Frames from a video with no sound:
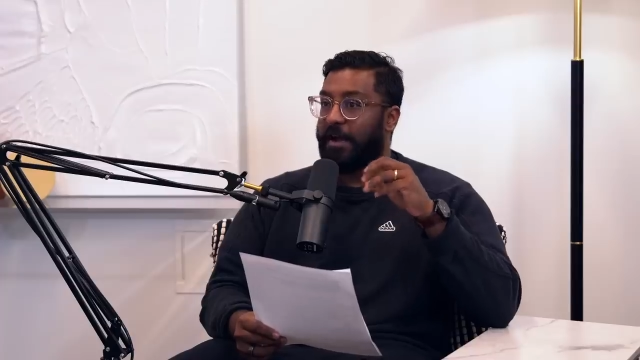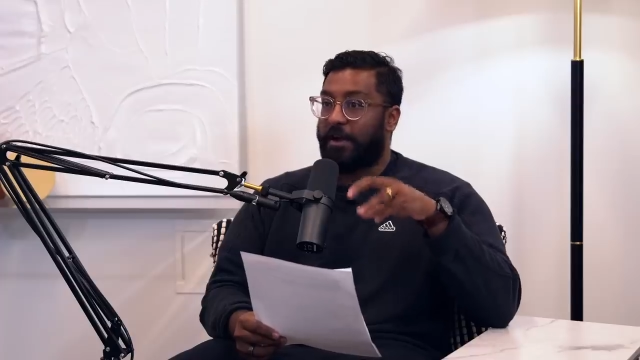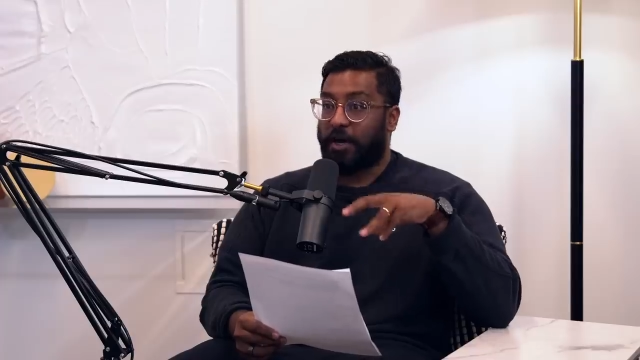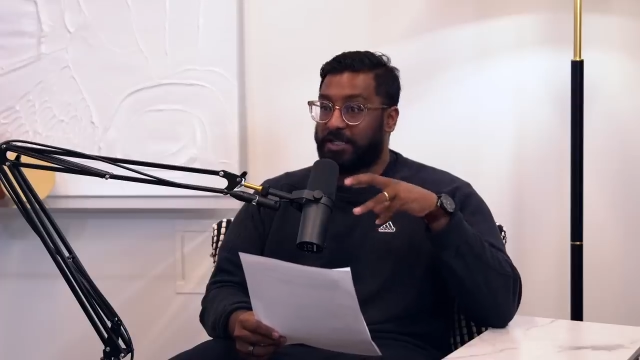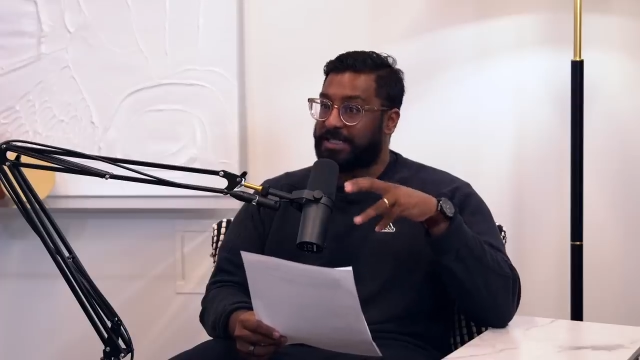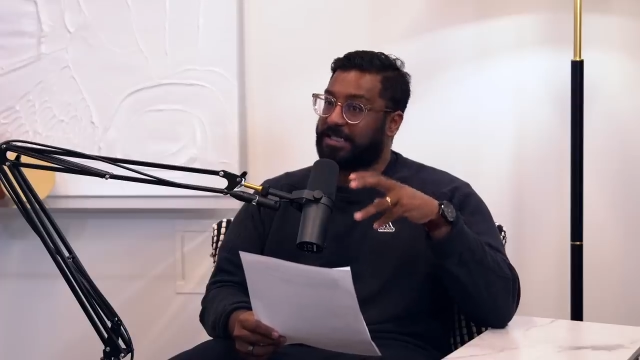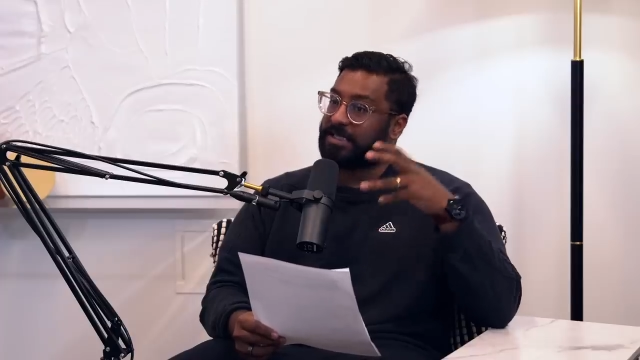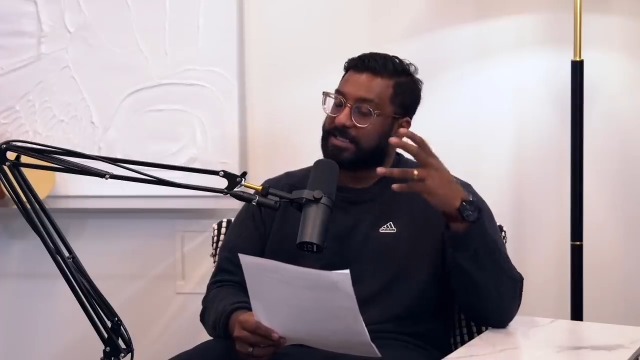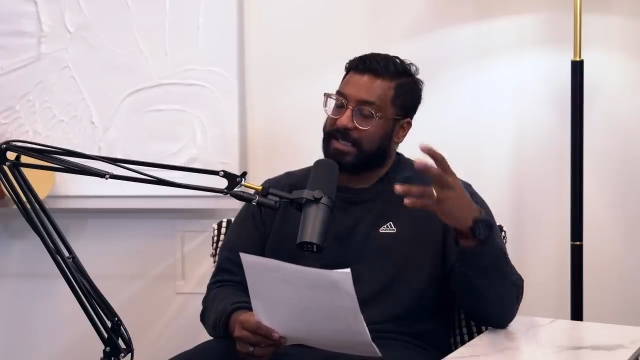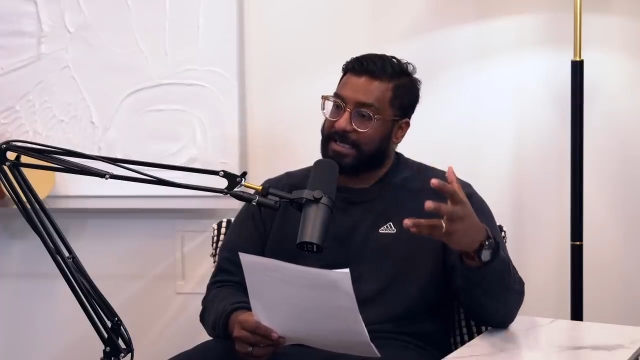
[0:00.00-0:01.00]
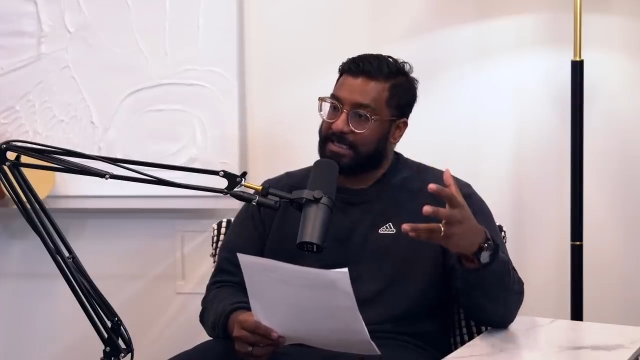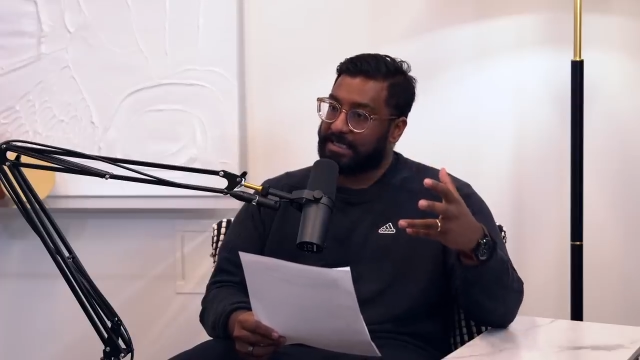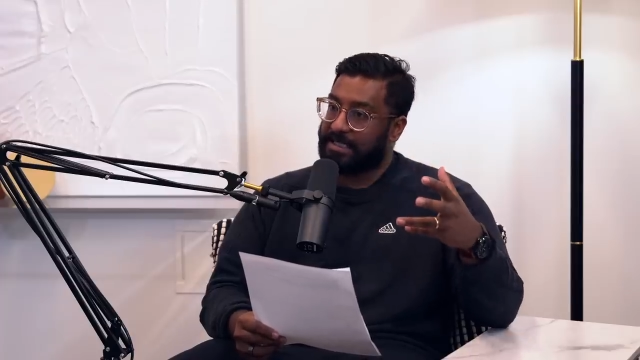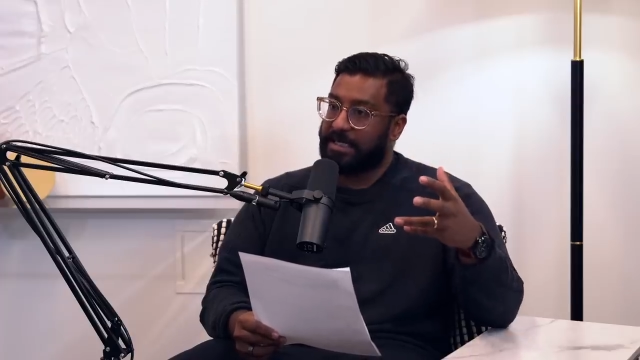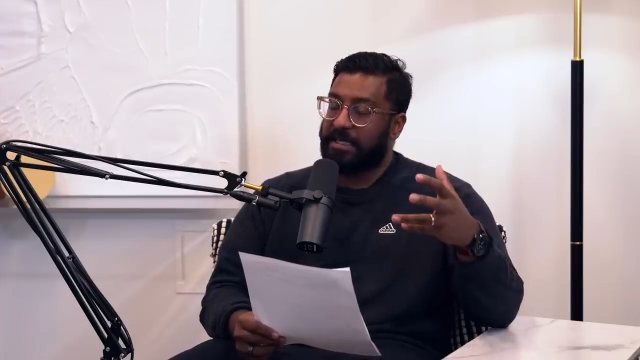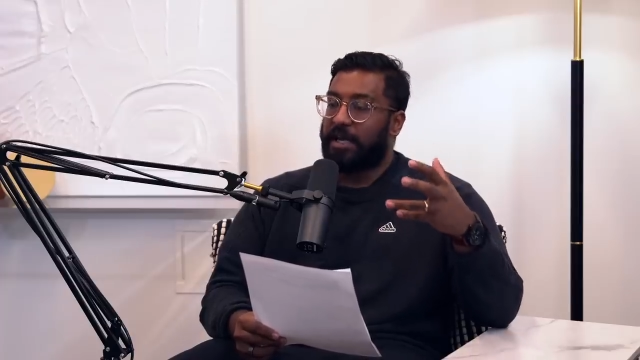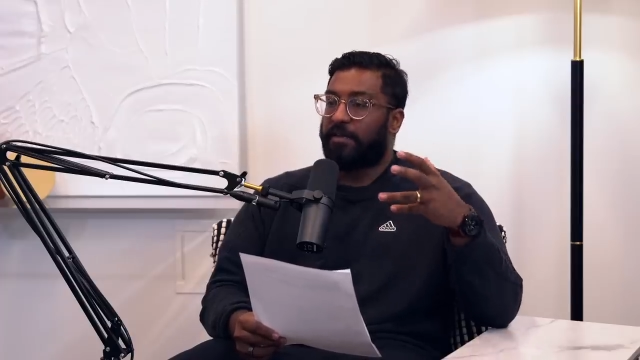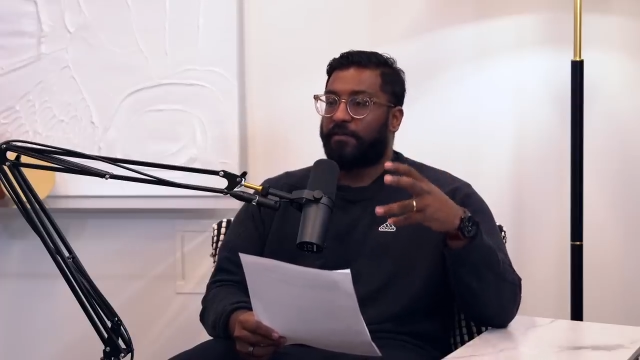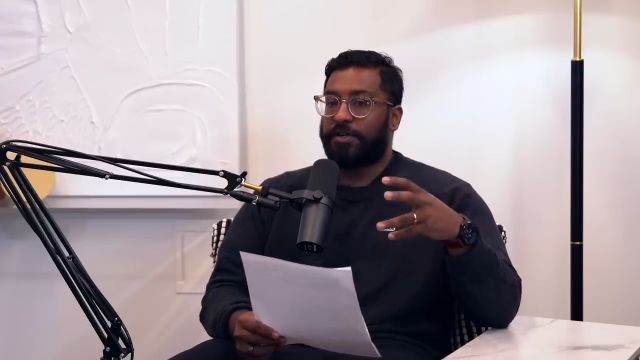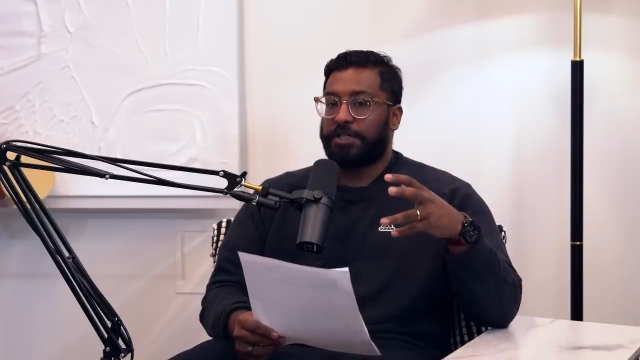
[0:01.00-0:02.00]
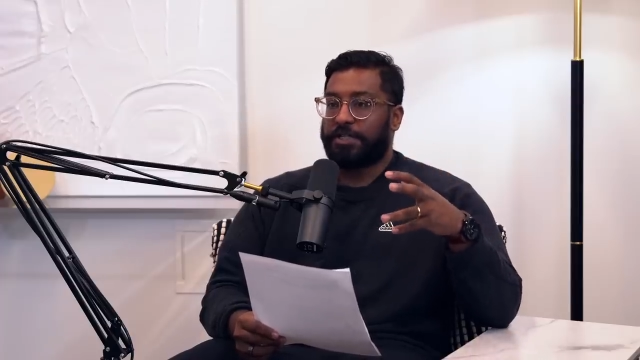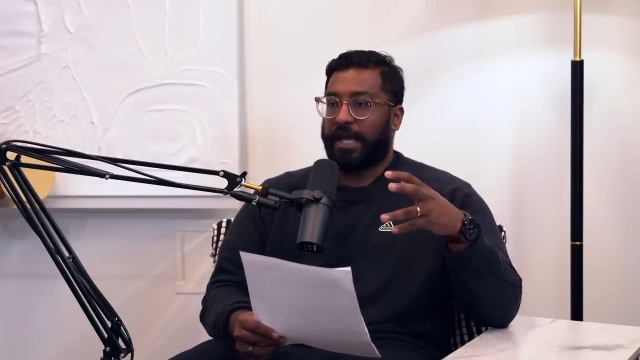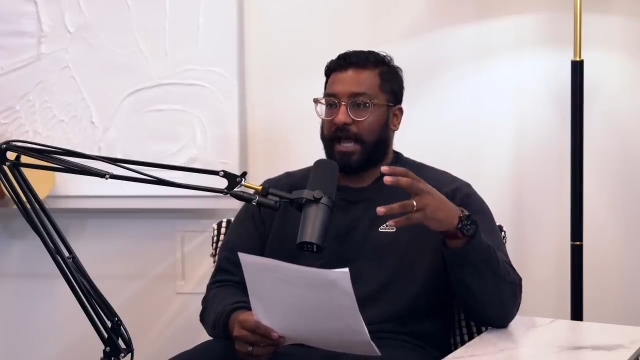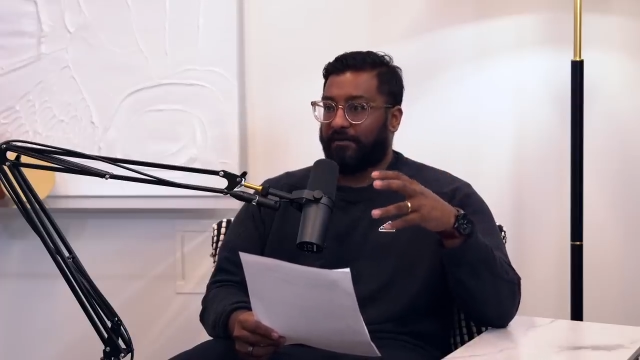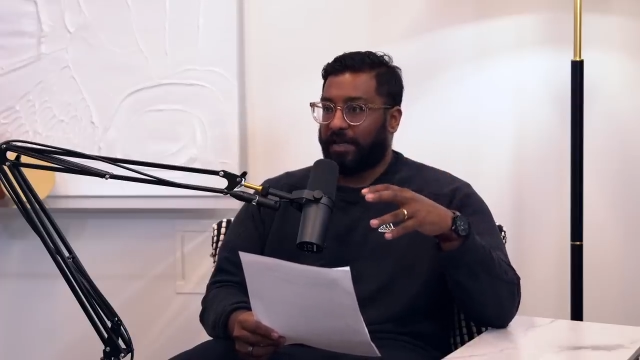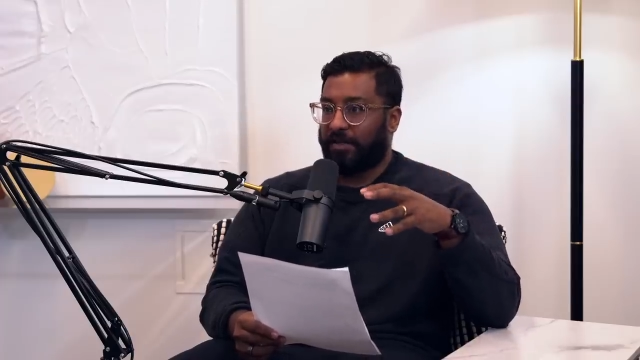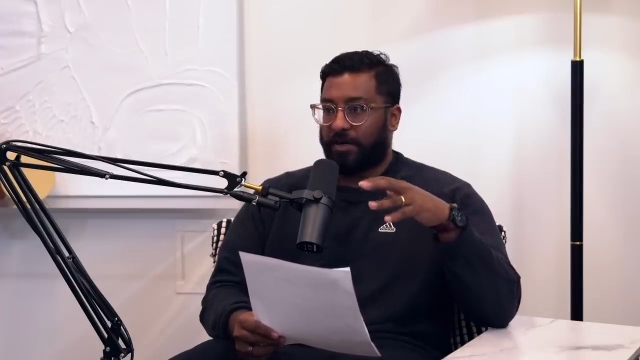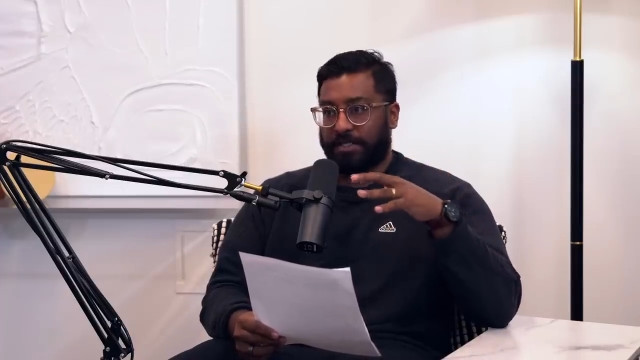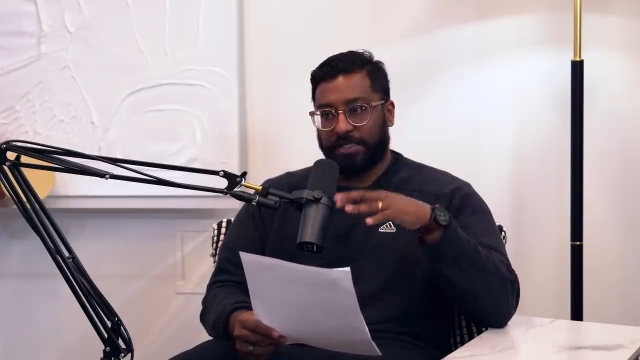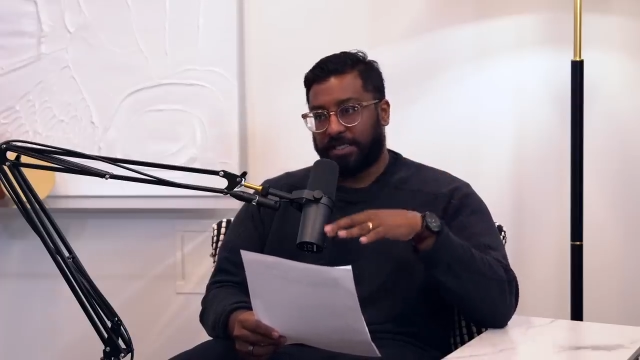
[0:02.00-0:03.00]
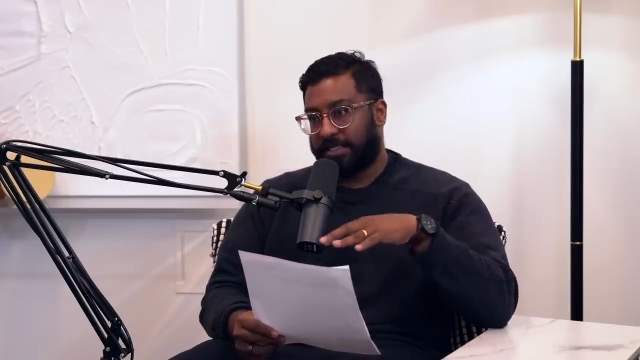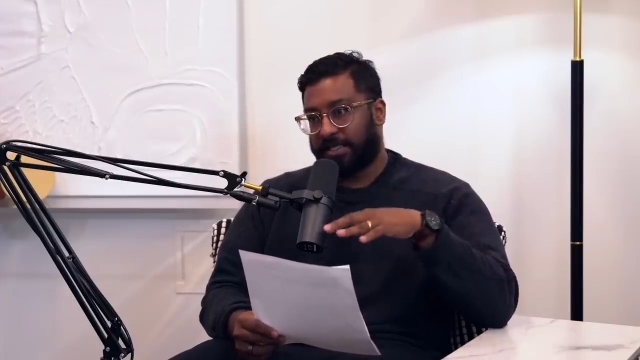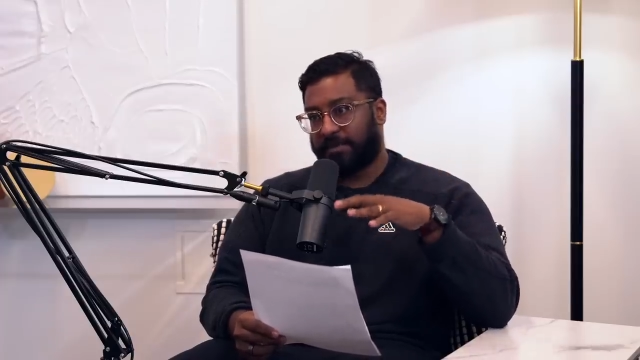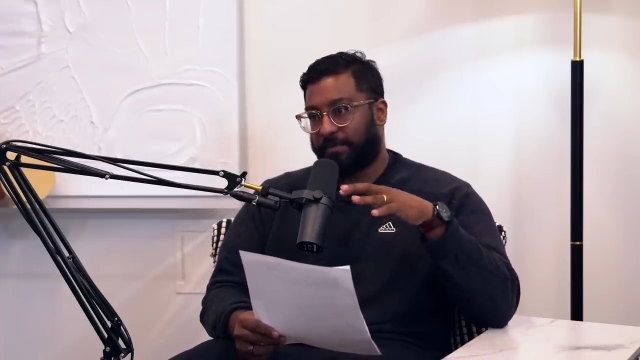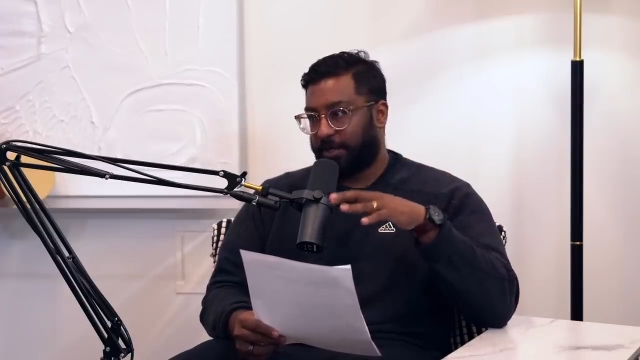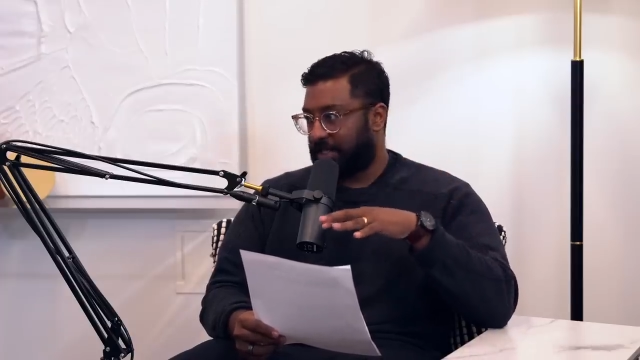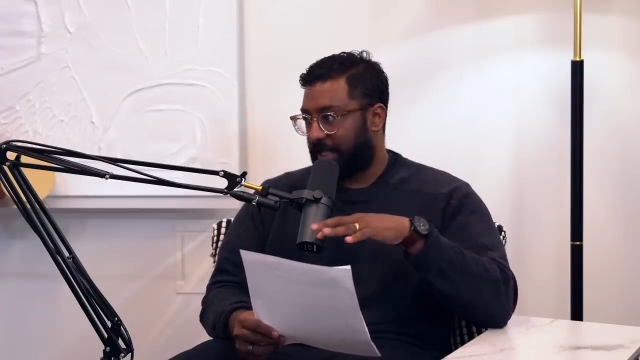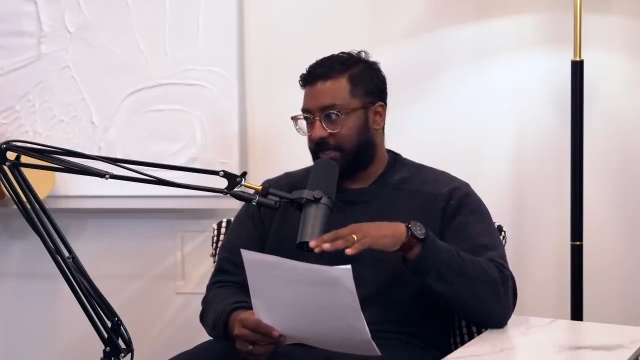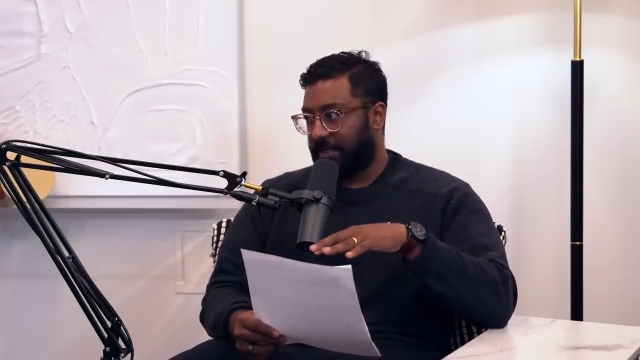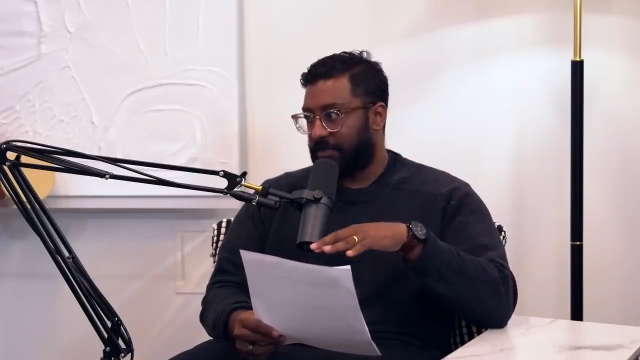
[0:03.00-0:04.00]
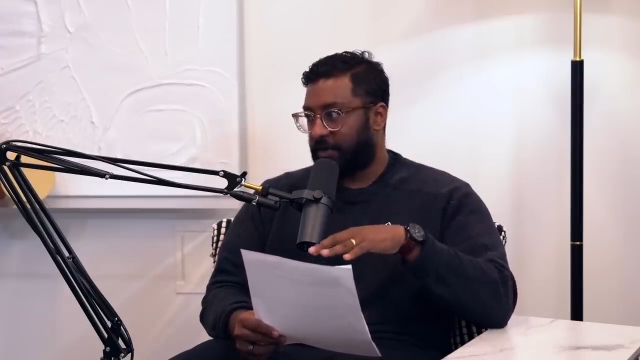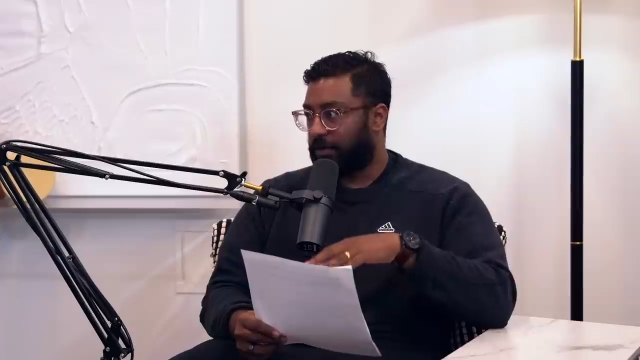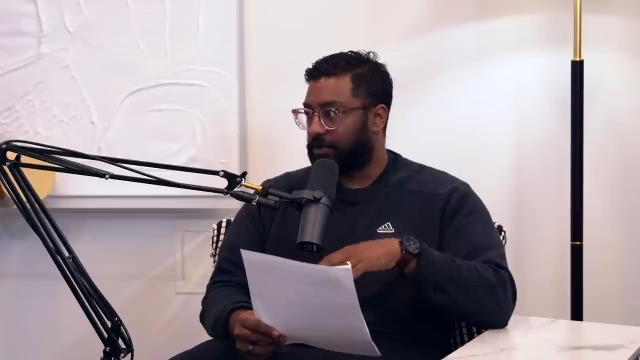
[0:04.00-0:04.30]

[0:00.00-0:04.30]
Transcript: a narcissistic tendency versus having narcissistic personality disorder.